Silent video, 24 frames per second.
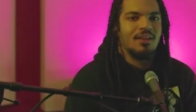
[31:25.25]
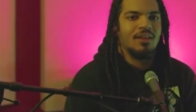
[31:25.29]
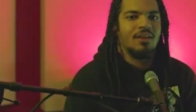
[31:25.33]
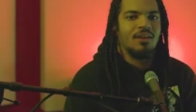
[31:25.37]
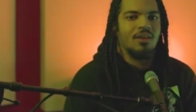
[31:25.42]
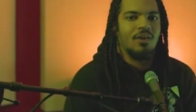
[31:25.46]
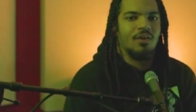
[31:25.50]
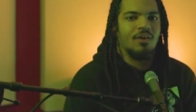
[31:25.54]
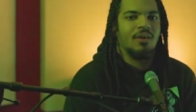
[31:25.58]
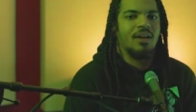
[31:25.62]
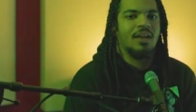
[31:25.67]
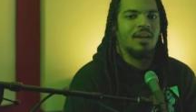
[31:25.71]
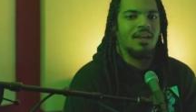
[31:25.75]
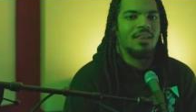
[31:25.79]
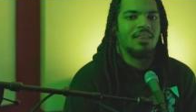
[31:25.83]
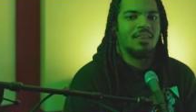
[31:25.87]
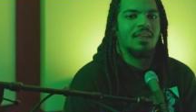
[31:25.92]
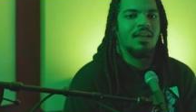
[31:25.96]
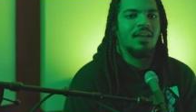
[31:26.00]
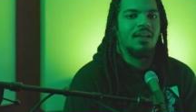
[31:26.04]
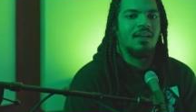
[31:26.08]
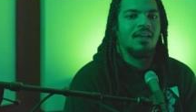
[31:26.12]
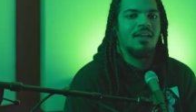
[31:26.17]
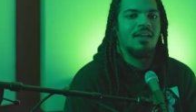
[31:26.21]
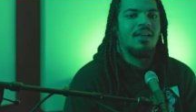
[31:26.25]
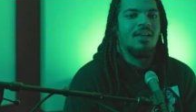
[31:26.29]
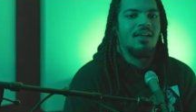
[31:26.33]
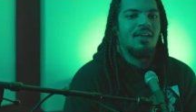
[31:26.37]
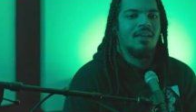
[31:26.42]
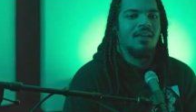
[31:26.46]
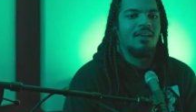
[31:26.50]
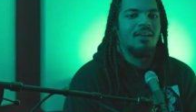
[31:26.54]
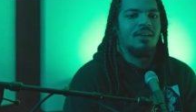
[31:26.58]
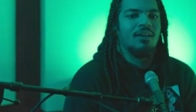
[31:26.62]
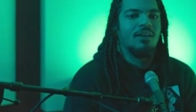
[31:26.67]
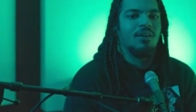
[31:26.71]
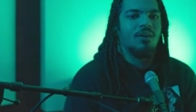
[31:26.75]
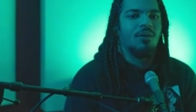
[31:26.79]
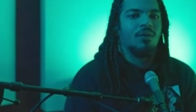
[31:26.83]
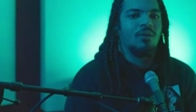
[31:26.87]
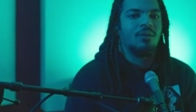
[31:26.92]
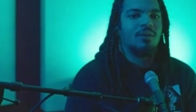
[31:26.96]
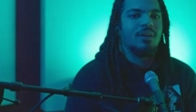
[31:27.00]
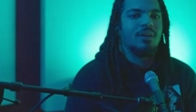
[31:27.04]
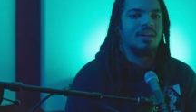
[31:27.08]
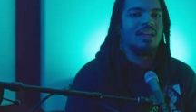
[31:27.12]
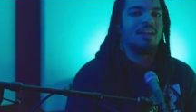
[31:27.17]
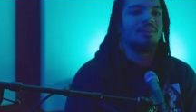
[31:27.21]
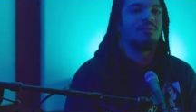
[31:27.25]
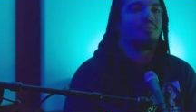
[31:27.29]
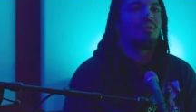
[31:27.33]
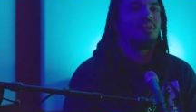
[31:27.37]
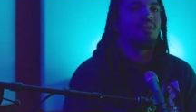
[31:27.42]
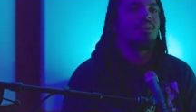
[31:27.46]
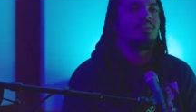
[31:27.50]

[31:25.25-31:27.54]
You know, and I think you know Thanks. giving